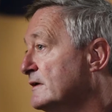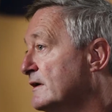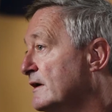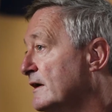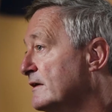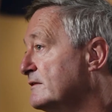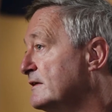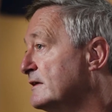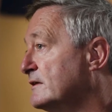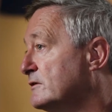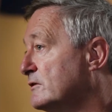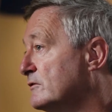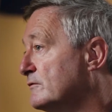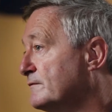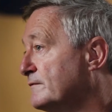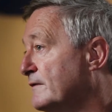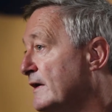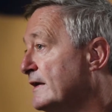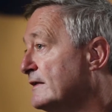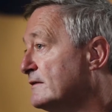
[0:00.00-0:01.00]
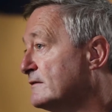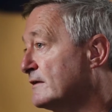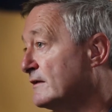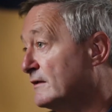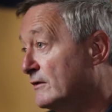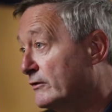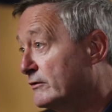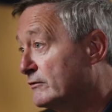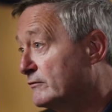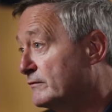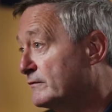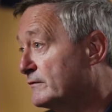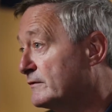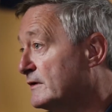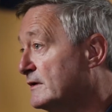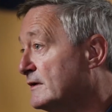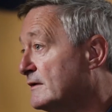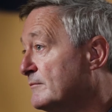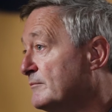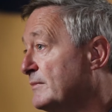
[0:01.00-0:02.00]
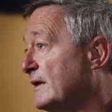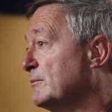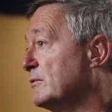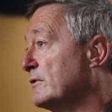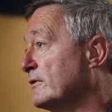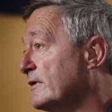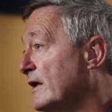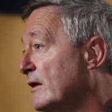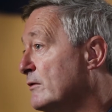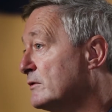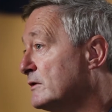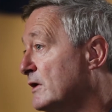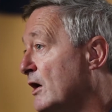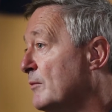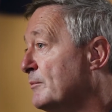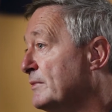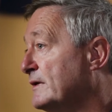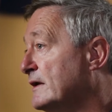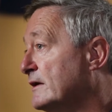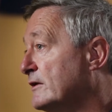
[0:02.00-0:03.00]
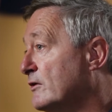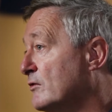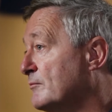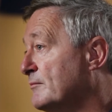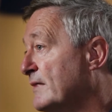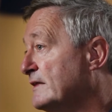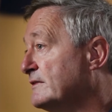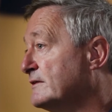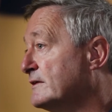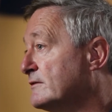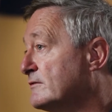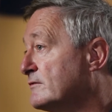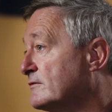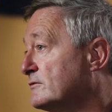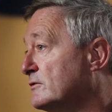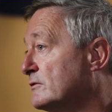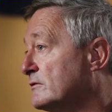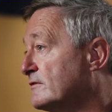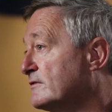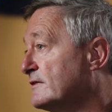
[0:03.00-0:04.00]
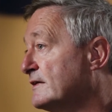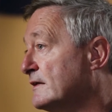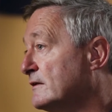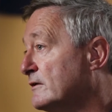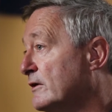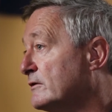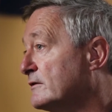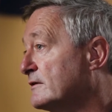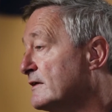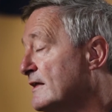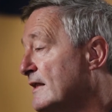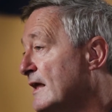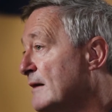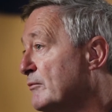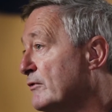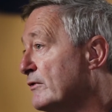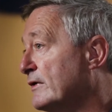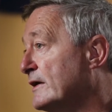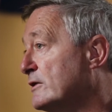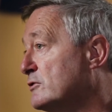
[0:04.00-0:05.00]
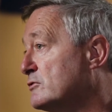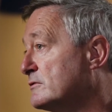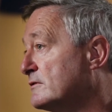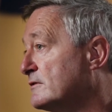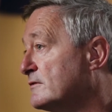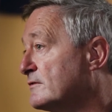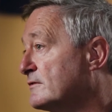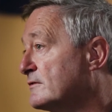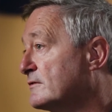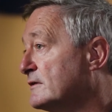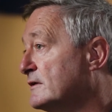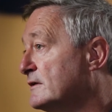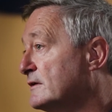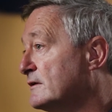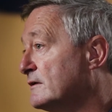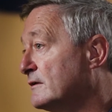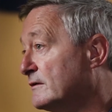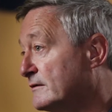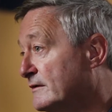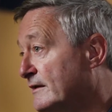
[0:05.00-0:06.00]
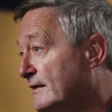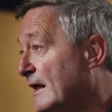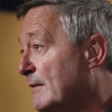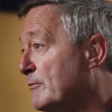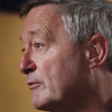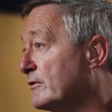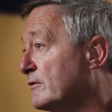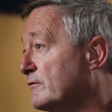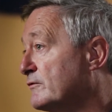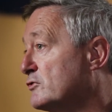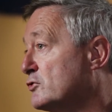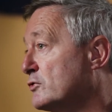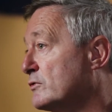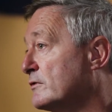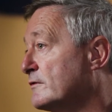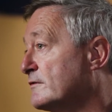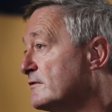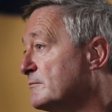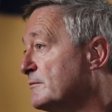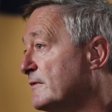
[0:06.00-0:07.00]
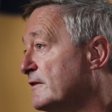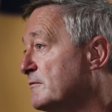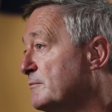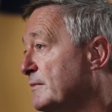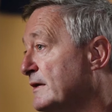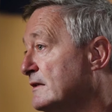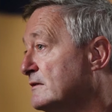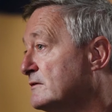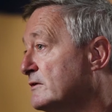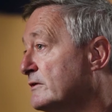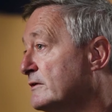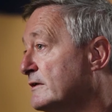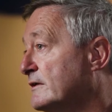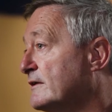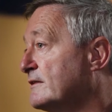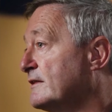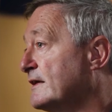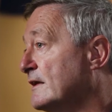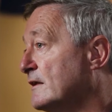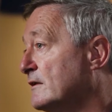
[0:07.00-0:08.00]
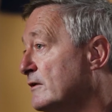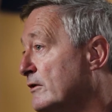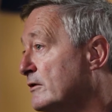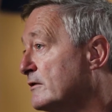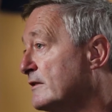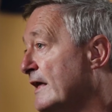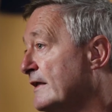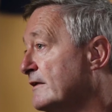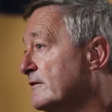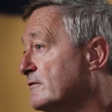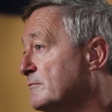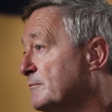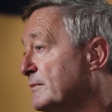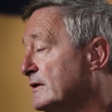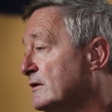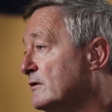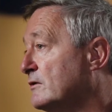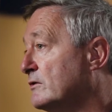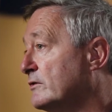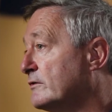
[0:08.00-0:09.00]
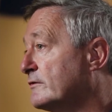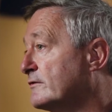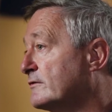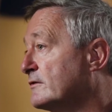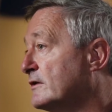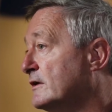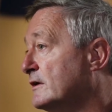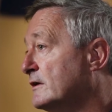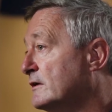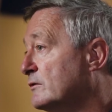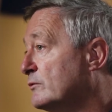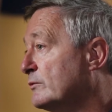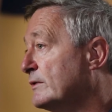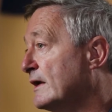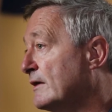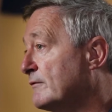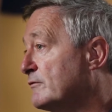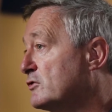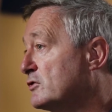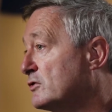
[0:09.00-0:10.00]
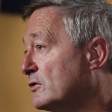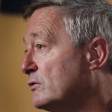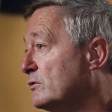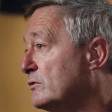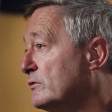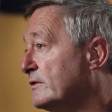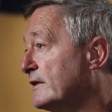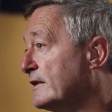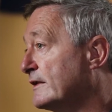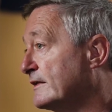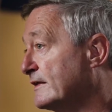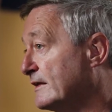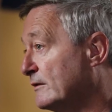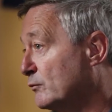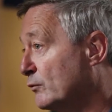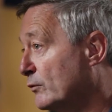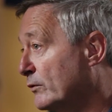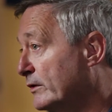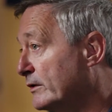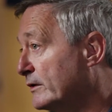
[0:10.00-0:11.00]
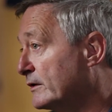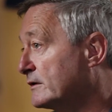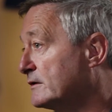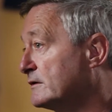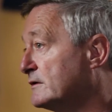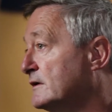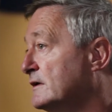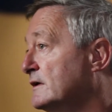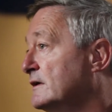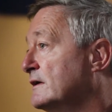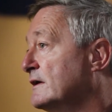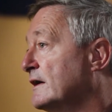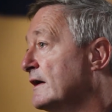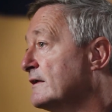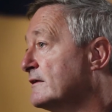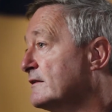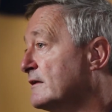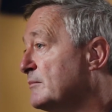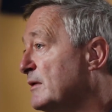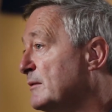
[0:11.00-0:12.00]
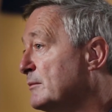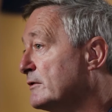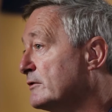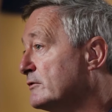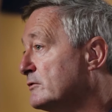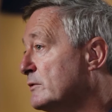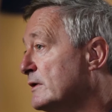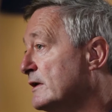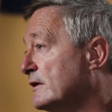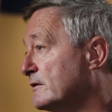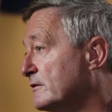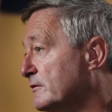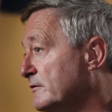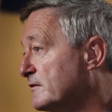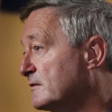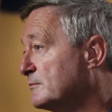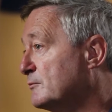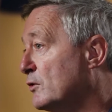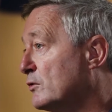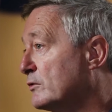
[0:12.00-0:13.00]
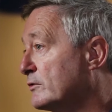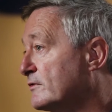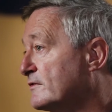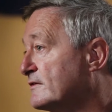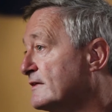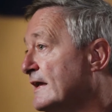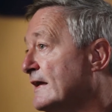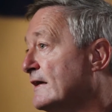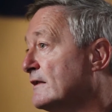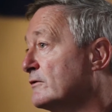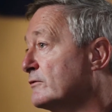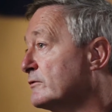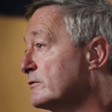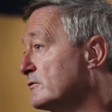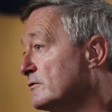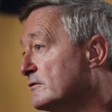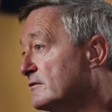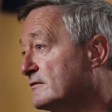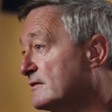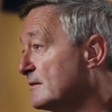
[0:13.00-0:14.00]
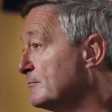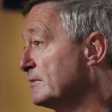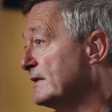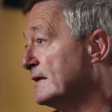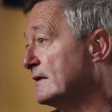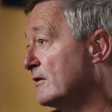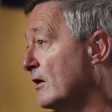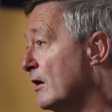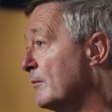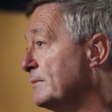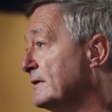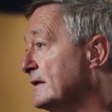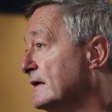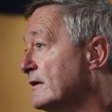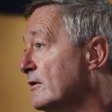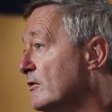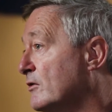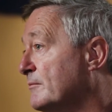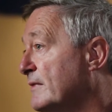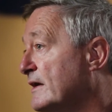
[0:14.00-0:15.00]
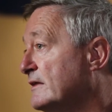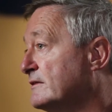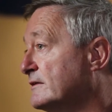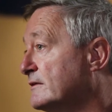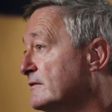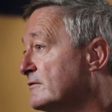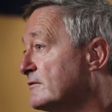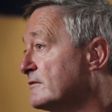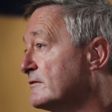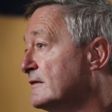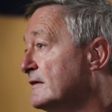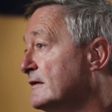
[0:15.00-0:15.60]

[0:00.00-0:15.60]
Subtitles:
I think you find that a lot of people are now copying our methods. You'll see a lot of collaborations, collaborative journalism that's being done. And I think a lot of that is because we have shown that it can work. And I think people are doing it on a smaller scale or just simply copying our methods.